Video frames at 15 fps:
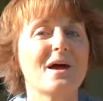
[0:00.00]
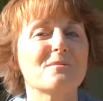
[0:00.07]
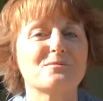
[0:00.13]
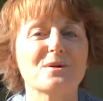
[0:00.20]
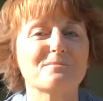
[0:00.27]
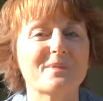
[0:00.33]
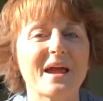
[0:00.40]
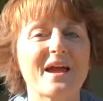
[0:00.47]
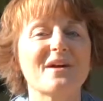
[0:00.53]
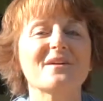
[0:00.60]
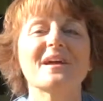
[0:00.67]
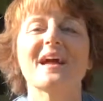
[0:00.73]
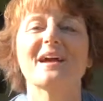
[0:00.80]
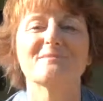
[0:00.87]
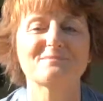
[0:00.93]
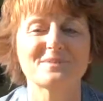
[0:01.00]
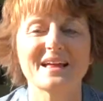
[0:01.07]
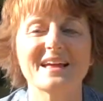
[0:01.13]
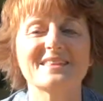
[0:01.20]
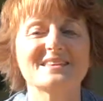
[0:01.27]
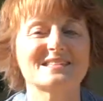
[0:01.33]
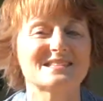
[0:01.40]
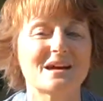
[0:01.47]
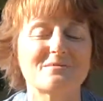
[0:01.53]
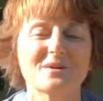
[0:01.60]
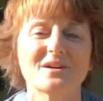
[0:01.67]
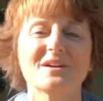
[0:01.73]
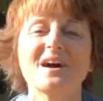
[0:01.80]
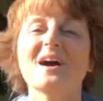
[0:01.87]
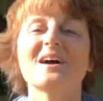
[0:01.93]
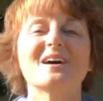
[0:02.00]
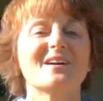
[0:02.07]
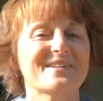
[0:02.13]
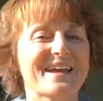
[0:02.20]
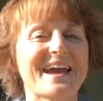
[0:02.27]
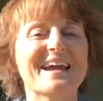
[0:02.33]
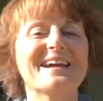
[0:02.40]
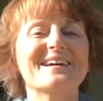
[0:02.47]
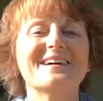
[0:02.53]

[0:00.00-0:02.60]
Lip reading: prepare, and play this summer. Okay?